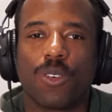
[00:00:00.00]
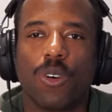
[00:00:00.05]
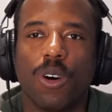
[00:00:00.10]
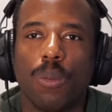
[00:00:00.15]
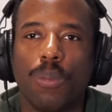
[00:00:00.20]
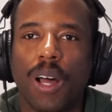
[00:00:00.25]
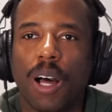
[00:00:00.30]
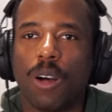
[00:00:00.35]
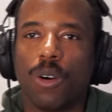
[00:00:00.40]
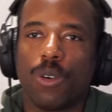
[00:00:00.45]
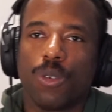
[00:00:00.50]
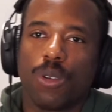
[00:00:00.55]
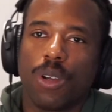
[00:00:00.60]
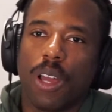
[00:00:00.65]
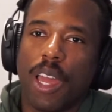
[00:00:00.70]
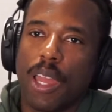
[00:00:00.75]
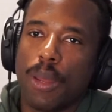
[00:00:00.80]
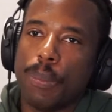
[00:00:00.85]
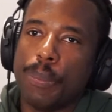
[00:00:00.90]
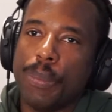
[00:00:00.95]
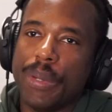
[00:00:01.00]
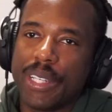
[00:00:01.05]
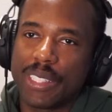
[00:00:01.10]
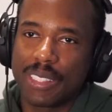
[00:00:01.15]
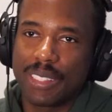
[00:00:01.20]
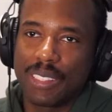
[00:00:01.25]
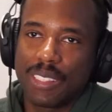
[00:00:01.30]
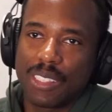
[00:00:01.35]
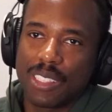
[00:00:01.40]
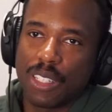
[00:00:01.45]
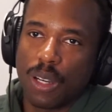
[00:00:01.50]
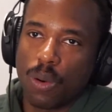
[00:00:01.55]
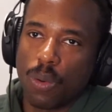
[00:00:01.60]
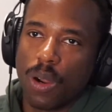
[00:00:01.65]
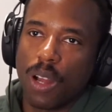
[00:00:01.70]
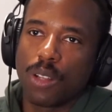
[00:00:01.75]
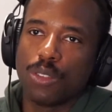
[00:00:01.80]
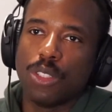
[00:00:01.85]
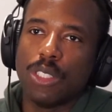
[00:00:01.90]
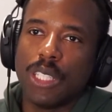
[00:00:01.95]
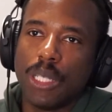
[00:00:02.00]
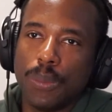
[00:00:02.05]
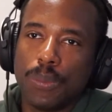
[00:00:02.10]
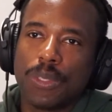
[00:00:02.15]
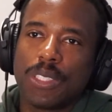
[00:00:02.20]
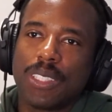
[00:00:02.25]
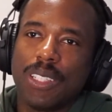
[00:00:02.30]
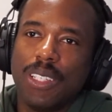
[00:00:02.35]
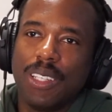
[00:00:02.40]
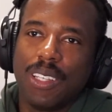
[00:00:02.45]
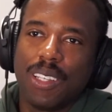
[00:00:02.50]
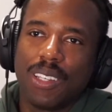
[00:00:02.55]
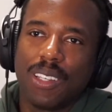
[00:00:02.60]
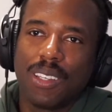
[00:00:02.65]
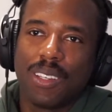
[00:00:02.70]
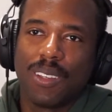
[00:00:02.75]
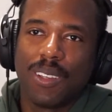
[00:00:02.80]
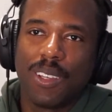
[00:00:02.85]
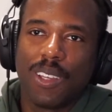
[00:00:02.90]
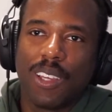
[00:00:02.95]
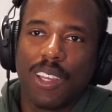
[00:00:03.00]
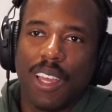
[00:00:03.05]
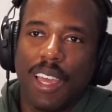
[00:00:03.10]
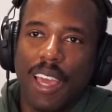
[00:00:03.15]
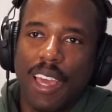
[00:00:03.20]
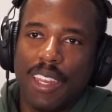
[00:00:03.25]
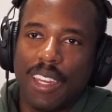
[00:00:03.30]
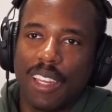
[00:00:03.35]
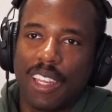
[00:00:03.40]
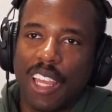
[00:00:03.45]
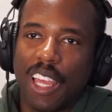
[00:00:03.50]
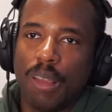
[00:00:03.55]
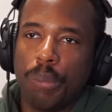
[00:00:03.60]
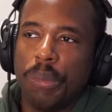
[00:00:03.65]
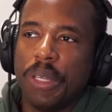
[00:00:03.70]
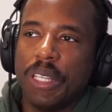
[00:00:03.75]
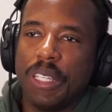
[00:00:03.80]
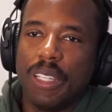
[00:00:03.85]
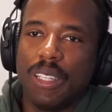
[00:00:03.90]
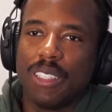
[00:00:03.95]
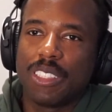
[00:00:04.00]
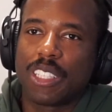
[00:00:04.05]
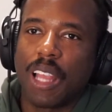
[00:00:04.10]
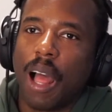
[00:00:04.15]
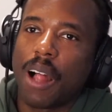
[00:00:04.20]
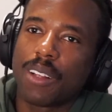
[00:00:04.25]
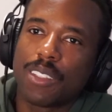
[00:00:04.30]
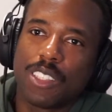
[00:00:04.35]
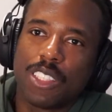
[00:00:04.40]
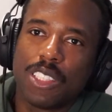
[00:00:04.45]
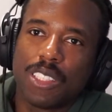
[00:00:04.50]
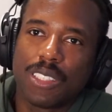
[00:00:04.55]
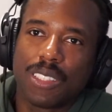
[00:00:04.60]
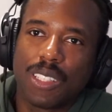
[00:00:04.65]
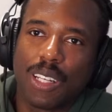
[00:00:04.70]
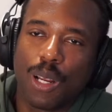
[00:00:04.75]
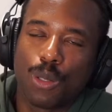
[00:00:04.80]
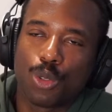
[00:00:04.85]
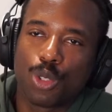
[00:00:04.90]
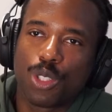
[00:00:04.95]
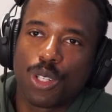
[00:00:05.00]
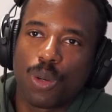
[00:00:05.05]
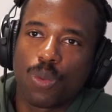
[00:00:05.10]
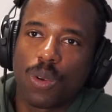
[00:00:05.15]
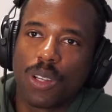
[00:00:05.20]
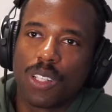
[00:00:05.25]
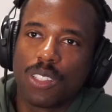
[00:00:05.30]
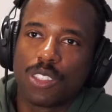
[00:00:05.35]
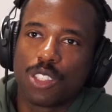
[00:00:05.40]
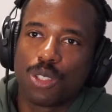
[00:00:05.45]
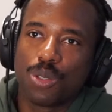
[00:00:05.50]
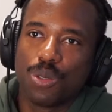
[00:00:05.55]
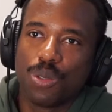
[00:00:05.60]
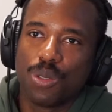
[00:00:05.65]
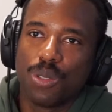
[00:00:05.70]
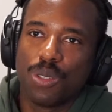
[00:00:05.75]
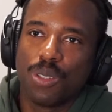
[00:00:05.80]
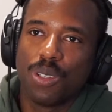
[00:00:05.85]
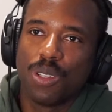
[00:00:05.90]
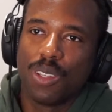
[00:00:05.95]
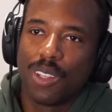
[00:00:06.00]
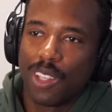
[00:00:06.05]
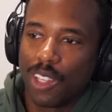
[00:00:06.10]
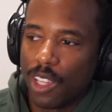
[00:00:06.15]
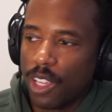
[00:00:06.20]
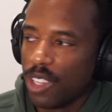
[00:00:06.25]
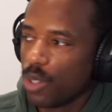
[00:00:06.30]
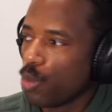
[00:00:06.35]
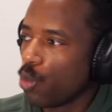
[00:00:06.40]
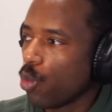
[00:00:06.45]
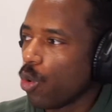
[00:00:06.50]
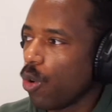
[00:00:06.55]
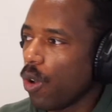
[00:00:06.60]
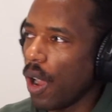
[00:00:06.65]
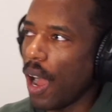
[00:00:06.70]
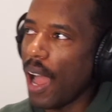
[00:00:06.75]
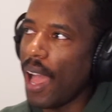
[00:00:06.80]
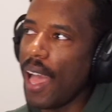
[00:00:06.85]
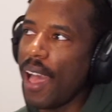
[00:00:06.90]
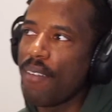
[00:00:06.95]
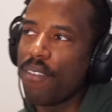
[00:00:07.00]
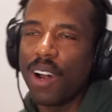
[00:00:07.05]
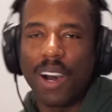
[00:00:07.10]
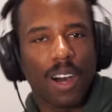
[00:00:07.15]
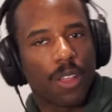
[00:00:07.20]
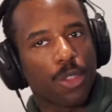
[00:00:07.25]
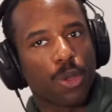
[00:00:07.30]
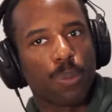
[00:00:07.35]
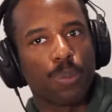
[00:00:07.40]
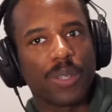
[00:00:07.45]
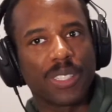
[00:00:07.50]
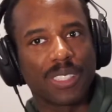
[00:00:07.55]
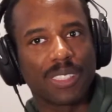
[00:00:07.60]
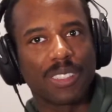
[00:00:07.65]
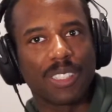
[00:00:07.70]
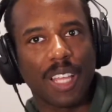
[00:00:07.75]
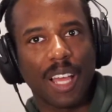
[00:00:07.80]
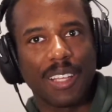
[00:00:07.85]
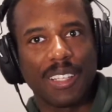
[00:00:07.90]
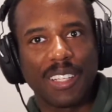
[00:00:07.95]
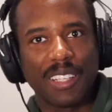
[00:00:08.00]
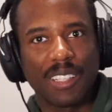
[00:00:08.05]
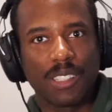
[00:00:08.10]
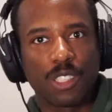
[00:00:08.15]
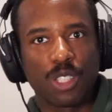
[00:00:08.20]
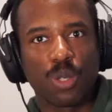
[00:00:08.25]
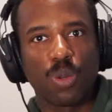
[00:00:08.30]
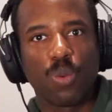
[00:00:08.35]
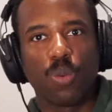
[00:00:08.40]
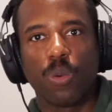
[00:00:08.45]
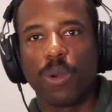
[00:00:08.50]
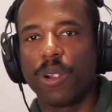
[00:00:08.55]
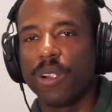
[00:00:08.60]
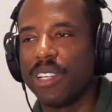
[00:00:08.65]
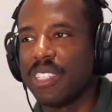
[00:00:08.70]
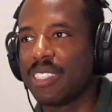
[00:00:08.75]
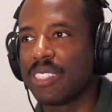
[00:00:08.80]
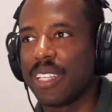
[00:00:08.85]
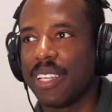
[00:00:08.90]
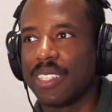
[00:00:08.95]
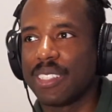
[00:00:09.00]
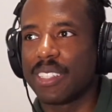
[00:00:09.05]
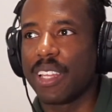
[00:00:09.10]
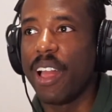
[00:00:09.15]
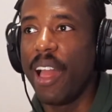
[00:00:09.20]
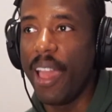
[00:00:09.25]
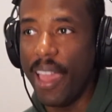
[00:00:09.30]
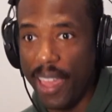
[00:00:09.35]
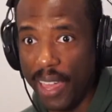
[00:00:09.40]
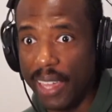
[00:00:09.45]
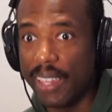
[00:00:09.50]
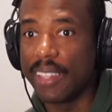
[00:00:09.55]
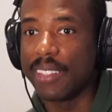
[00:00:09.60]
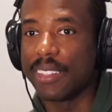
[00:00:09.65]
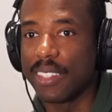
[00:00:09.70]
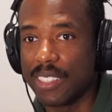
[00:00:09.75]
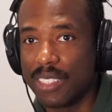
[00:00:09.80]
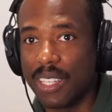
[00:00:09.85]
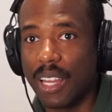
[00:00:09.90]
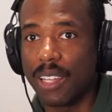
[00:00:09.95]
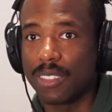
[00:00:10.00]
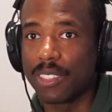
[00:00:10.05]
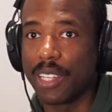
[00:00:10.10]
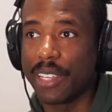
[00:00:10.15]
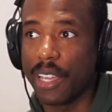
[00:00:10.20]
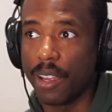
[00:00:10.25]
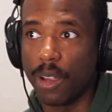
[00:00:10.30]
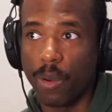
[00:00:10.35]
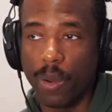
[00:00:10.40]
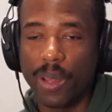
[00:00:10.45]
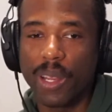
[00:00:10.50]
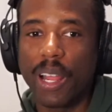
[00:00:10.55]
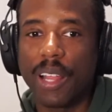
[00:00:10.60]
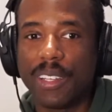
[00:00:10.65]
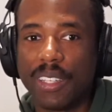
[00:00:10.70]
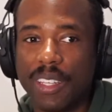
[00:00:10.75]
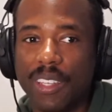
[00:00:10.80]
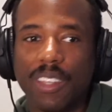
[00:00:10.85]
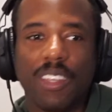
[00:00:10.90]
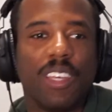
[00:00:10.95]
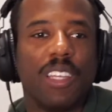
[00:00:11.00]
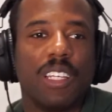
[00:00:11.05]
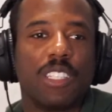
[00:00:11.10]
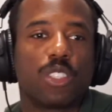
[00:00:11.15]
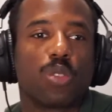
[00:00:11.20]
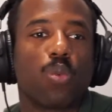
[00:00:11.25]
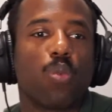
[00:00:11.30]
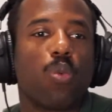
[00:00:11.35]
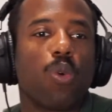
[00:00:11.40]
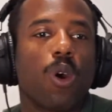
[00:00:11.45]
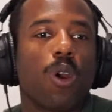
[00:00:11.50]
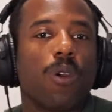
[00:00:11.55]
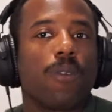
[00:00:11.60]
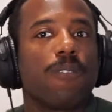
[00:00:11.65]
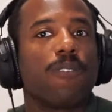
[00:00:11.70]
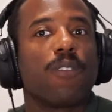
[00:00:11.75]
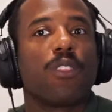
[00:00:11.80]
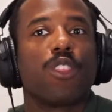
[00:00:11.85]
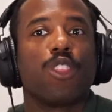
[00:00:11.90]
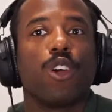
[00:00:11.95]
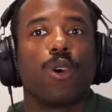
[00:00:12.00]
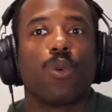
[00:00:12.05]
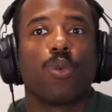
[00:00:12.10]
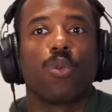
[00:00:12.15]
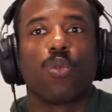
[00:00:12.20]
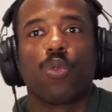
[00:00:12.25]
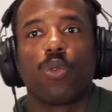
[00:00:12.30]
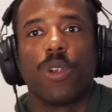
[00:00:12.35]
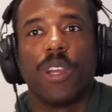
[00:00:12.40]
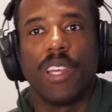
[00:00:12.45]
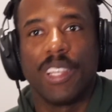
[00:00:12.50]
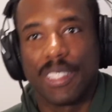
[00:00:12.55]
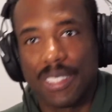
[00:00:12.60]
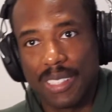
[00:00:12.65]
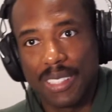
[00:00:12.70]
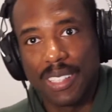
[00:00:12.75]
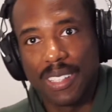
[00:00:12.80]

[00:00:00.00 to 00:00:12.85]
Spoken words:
about a business around DeepSeek, and it gave me challenges that I was going to run into. Well, I have other business ideas where it says, hey, this sounds like a great idea and it's worth the risk.